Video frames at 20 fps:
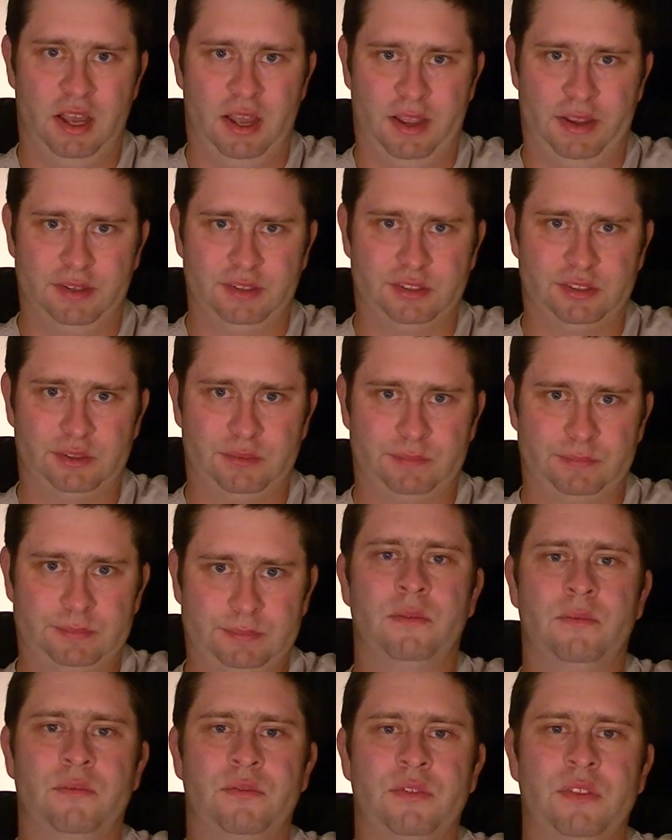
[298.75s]
ice.
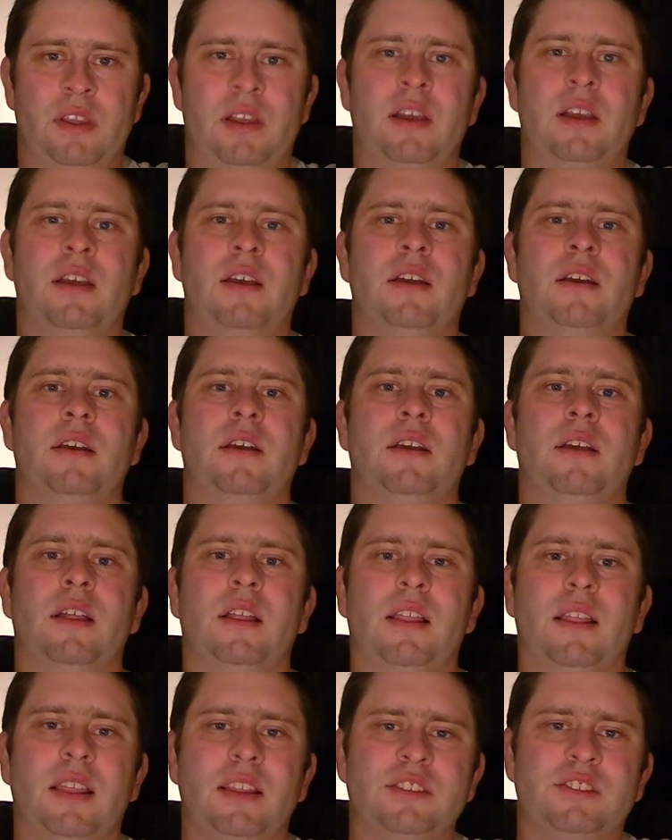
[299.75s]

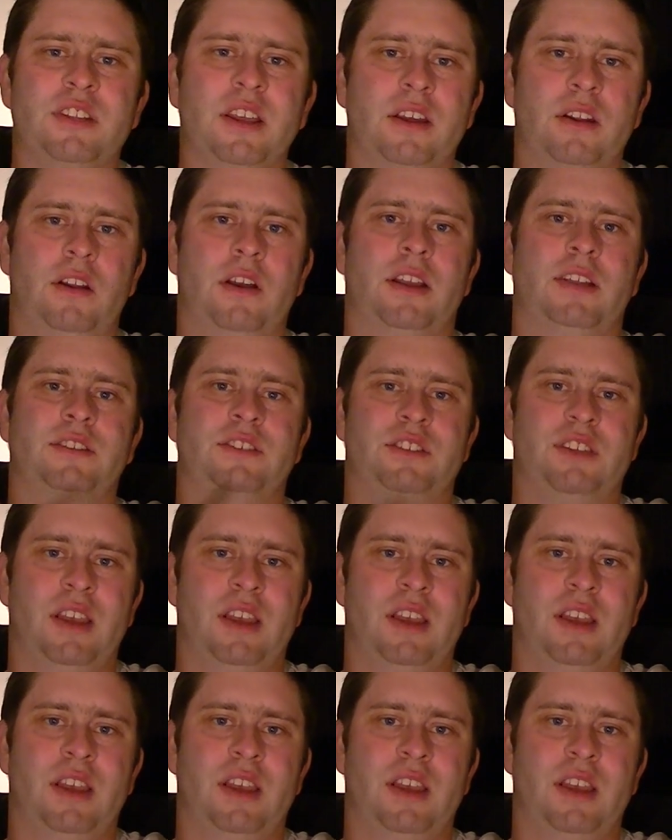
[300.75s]
let's take a look and